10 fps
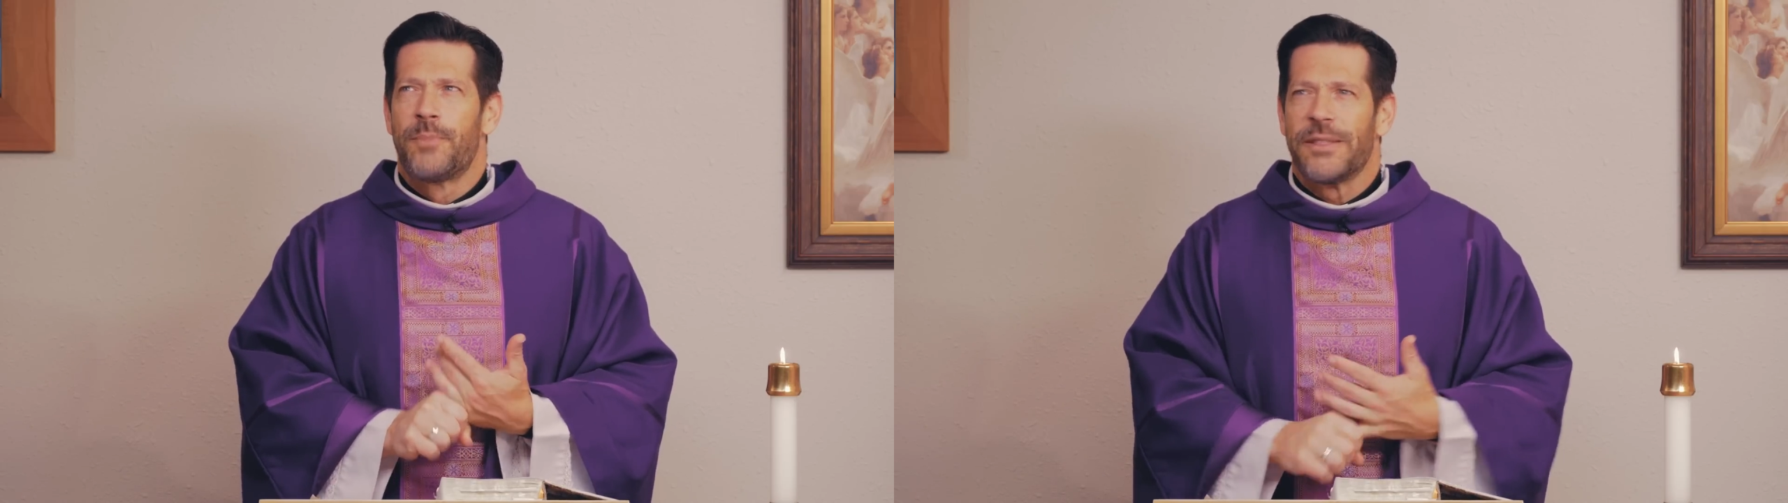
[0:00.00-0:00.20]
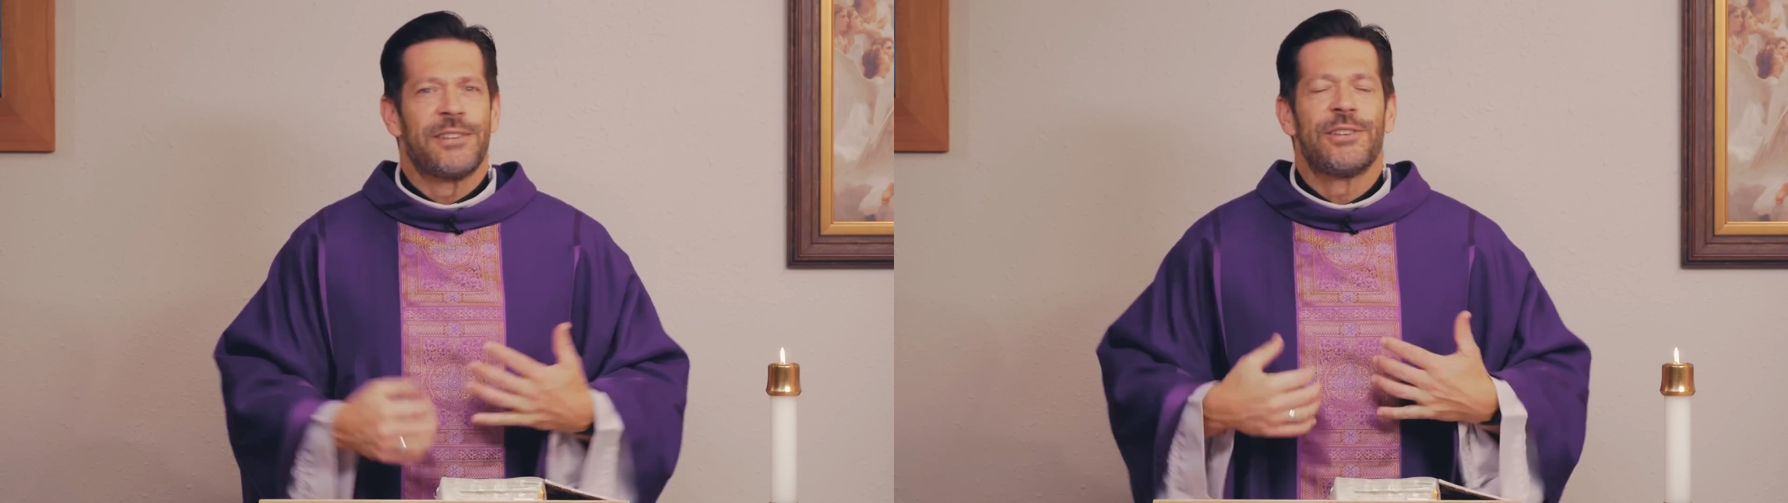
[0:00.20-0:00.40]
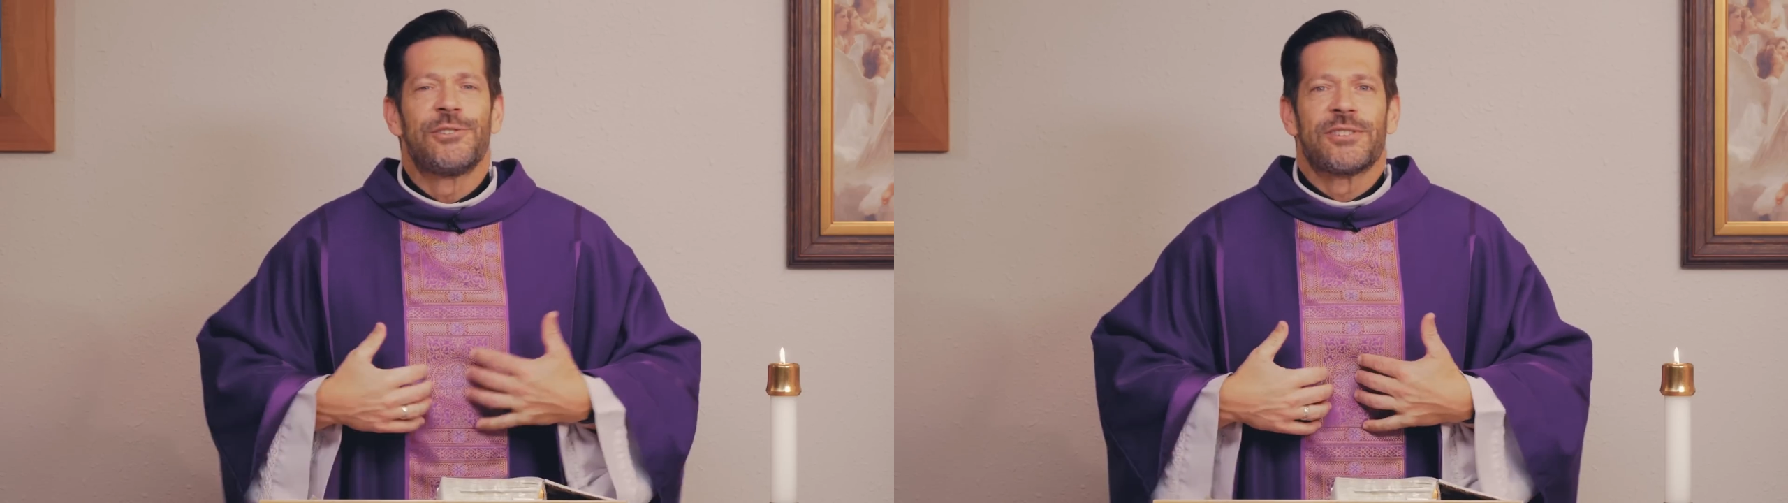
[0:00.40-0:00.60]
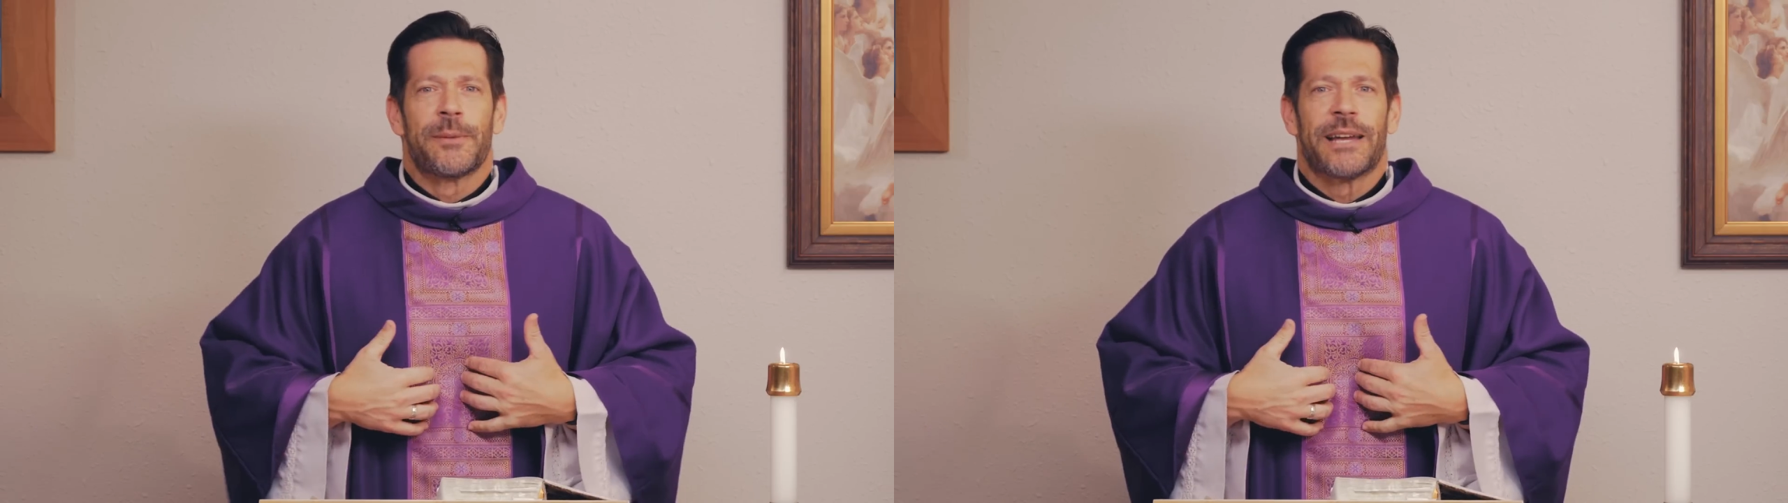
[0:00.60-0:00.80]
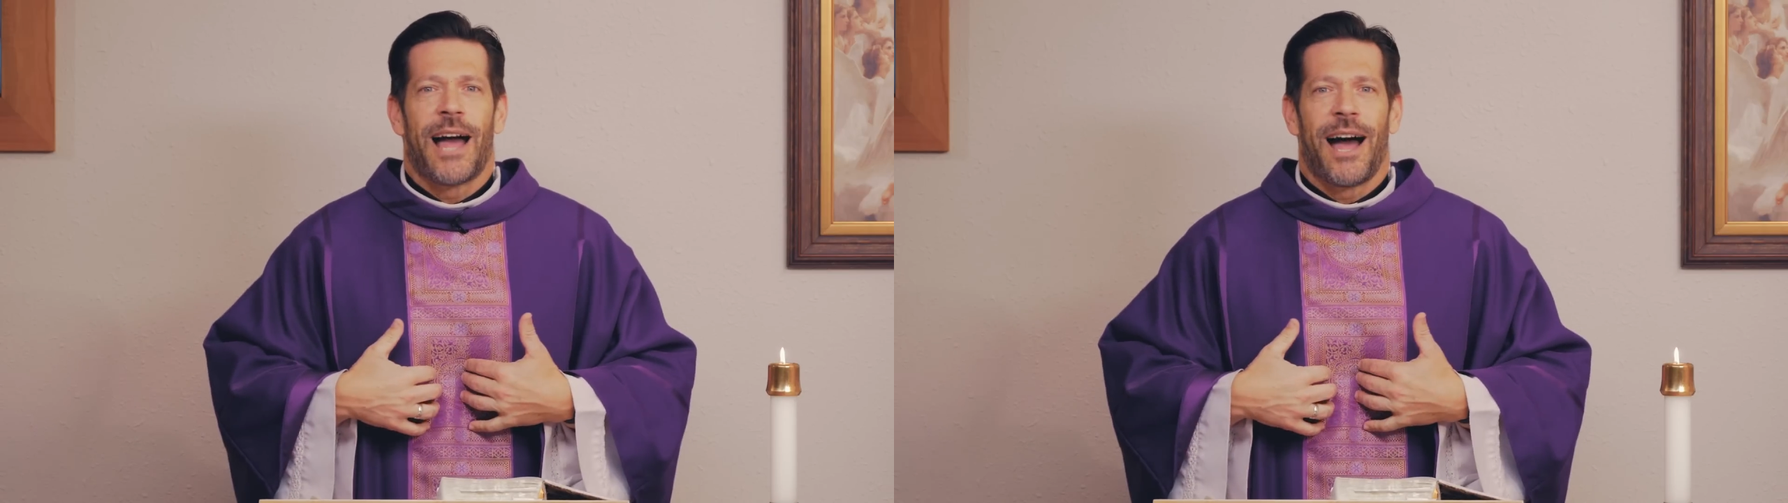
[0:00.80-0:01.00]
but this is just
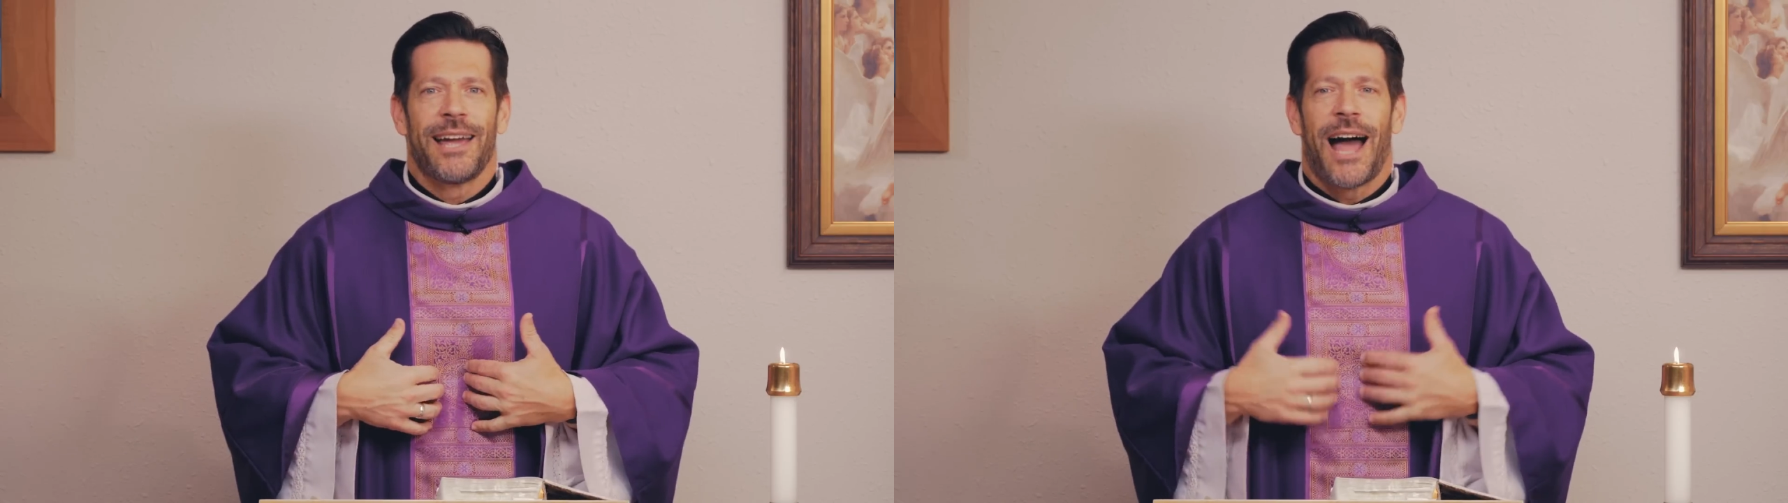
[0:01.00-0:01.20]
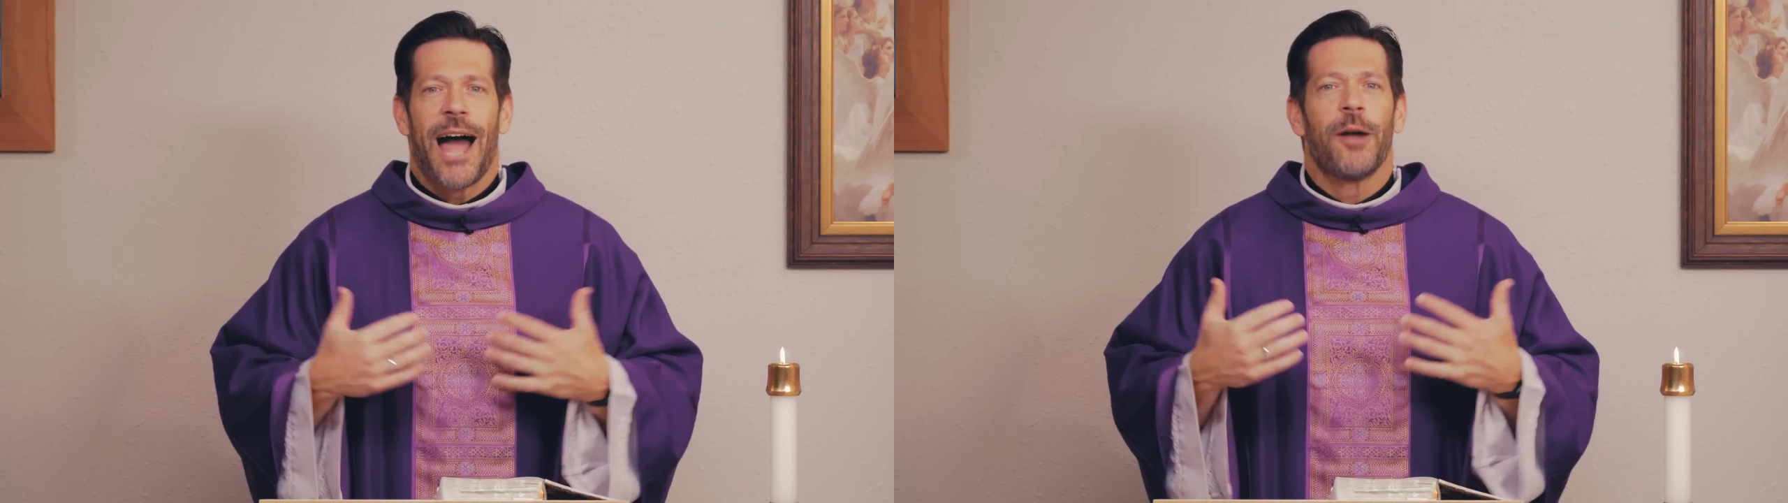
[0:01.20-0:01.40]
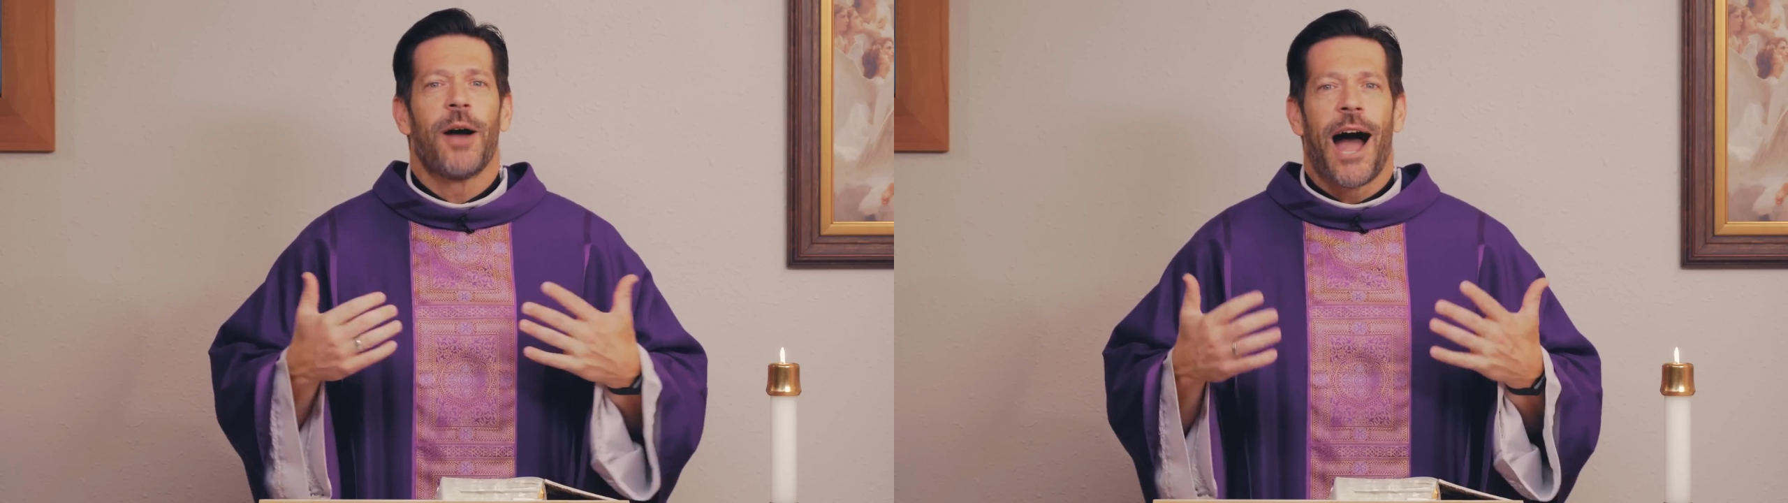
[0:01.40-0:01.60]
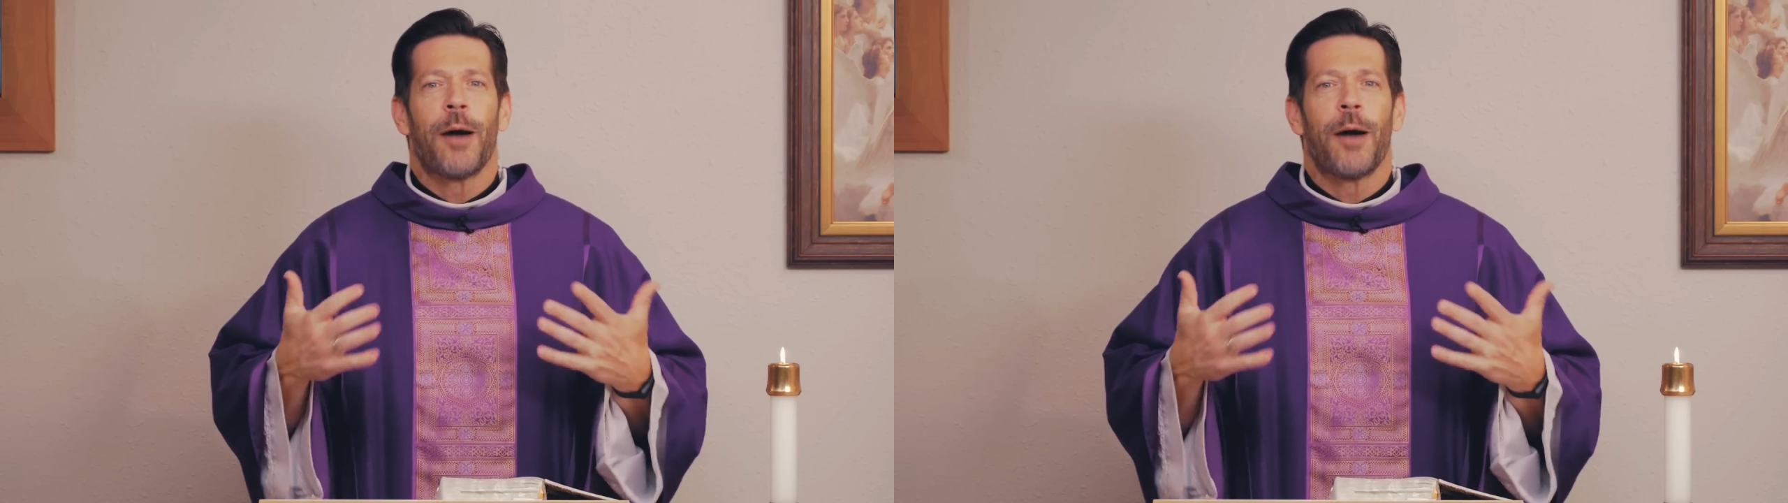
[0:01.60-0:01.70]
something I, I,